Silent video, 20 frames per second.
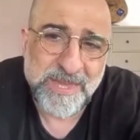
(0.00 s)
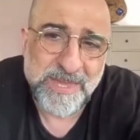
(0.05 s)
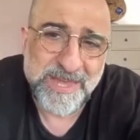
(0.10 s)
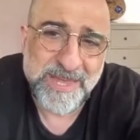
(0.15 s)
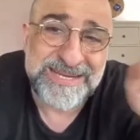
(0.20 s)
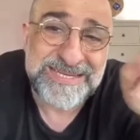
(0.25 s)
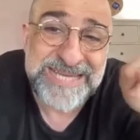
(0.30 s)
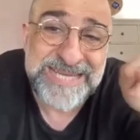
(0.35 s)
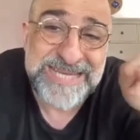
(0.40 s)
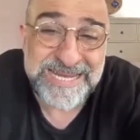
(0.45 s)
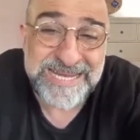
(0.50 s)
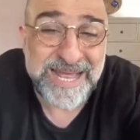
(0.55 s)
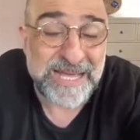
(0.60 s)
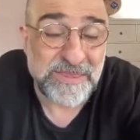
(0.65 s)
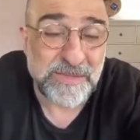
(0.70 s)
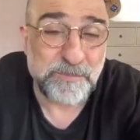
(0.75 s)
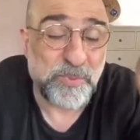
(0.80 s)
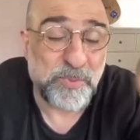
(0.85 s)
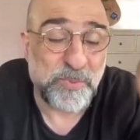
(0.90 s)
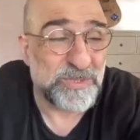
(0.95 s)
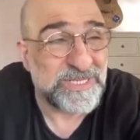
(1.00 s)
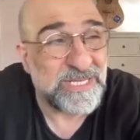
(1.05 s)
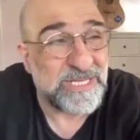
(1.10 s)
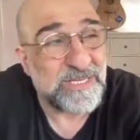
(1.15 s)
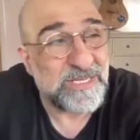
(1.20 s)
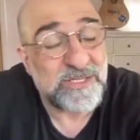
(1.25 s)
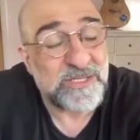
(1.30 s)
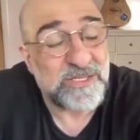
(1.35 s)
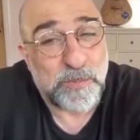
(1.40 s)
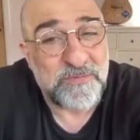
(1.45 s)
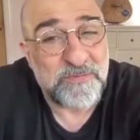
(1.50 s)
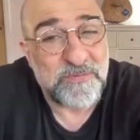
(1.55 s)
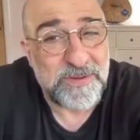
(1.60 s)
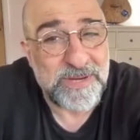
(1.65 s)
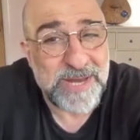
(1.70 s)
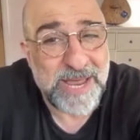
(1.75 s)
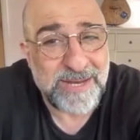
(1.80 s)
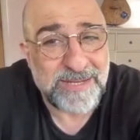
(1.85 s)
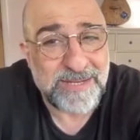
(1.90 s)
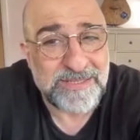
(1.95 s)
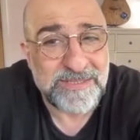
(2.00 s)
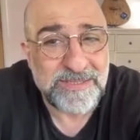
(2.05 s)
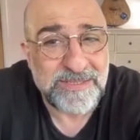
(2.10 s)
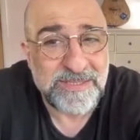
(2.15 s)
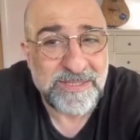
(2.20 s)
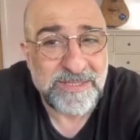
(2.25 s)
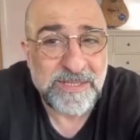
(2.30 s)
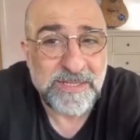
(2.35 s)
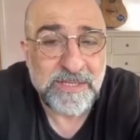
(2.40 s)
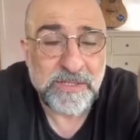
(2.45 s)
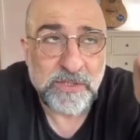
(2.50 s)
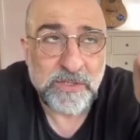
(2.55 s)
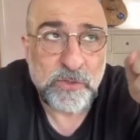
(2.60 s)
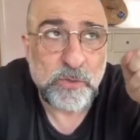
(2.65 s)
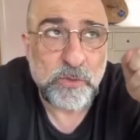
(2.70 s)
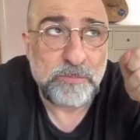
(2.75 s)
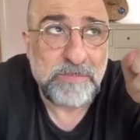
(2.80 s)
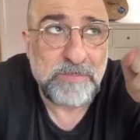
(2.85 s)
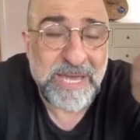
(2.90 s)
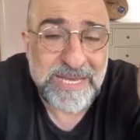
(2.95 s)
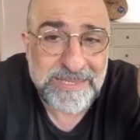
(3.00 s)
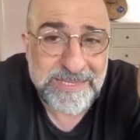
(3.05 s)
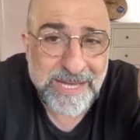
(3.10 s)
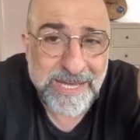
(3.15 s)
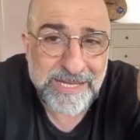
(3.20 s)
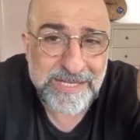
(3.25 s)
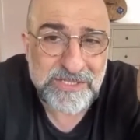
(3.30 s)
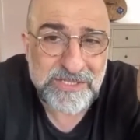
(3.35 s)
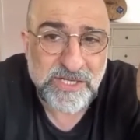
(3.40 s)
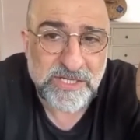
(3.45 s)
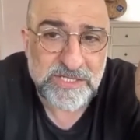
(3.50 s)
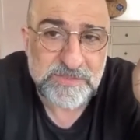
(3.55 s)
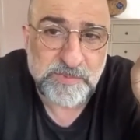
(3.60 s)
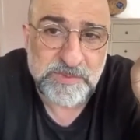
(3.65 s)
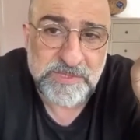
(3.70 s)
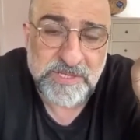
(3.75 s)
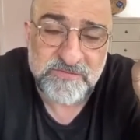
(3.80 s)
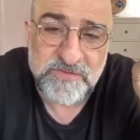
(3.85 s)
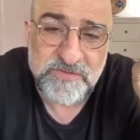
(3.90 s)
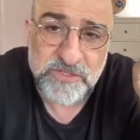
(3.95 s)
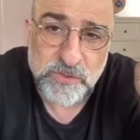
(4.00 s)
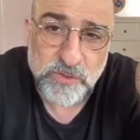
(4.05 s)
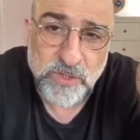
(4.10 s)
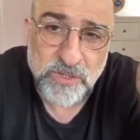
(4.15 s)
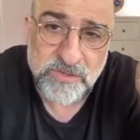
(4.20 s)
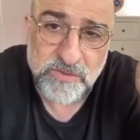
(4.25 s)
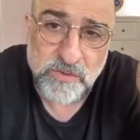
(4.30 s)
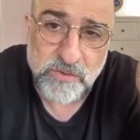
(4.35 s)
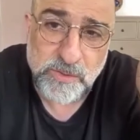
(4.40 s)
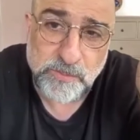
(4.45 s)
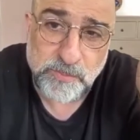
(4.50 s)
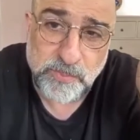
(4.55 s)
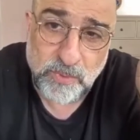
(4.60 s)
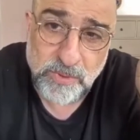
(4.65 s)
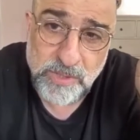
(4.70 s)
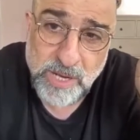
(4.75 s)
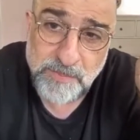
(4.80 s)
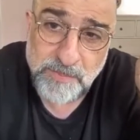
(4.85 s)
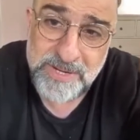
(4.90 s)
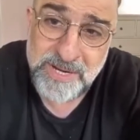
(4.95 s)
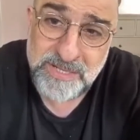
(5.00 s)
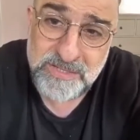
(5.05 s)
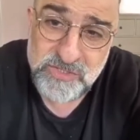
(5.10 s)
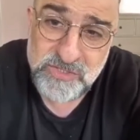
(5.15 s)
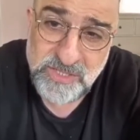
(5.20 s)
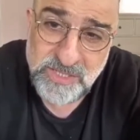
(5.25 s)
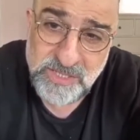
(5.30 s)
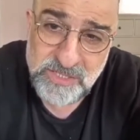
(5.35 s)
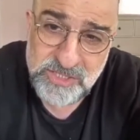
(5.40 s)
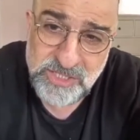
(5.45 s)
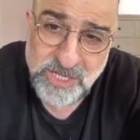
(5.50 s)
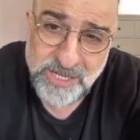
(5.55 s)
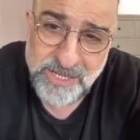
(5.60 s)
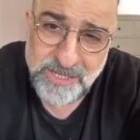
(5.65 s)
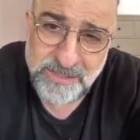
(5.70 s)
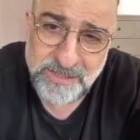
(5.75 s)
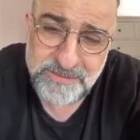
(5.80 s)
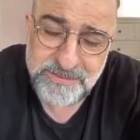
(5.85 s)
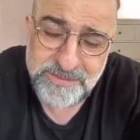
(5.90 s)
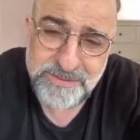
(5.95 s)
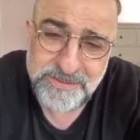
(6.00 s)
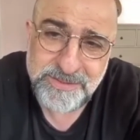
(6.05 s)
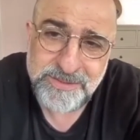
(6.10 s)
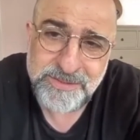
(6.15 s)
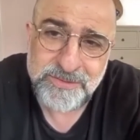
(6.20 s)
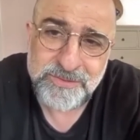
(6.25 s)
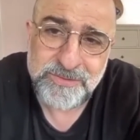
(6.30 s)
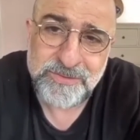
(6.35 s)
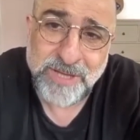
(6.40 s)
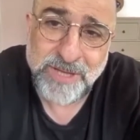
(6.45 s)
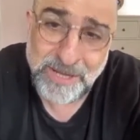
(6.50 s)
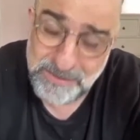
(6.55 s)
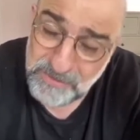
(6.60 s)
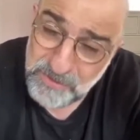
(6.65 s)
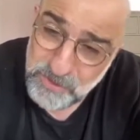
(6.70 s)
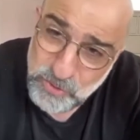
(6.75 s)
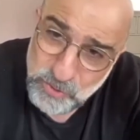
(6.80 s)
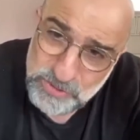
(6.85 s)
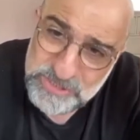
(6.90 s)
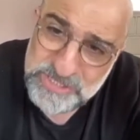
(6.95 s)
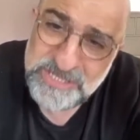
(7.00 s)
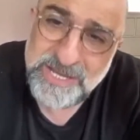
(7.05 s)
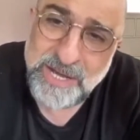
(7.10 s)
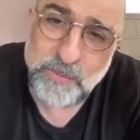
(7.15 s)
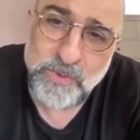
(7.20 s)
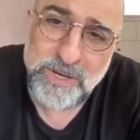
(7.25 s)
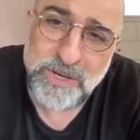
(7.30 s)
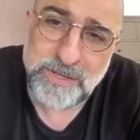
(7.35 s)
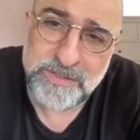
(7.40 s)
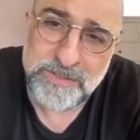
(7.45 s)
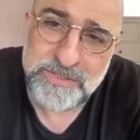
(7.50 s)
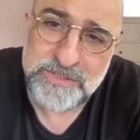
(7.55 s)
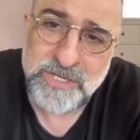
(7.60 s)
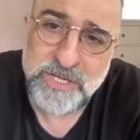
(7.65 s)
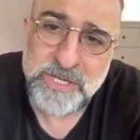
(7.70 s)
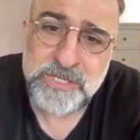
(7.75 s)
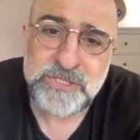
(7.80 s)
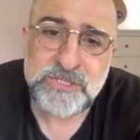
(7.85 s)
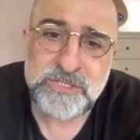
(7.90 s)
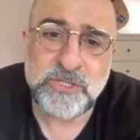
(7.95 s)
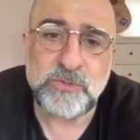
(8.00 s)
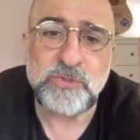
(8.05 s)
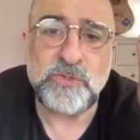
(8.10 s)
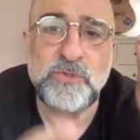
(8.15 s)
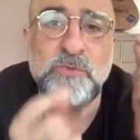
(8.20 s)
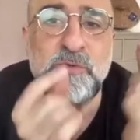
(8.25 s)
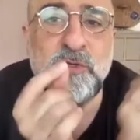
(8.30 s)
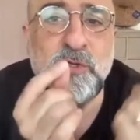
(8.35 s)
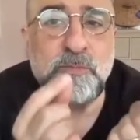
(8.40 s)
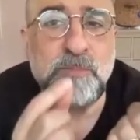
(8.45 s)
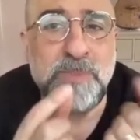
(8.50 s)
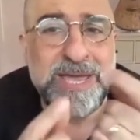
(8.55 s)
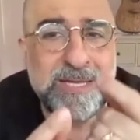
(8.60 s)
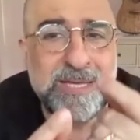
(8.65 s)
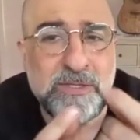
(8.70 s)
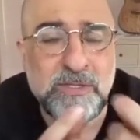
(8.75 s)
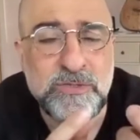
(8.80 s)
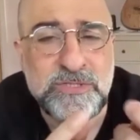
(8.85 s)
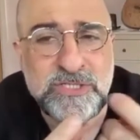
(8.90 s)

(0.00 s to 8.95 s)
and it's hit like the ball's hit the top of the net, you make that adjustment. I've just got to throw the ball up an extra inch higher. And usually that works. So you make those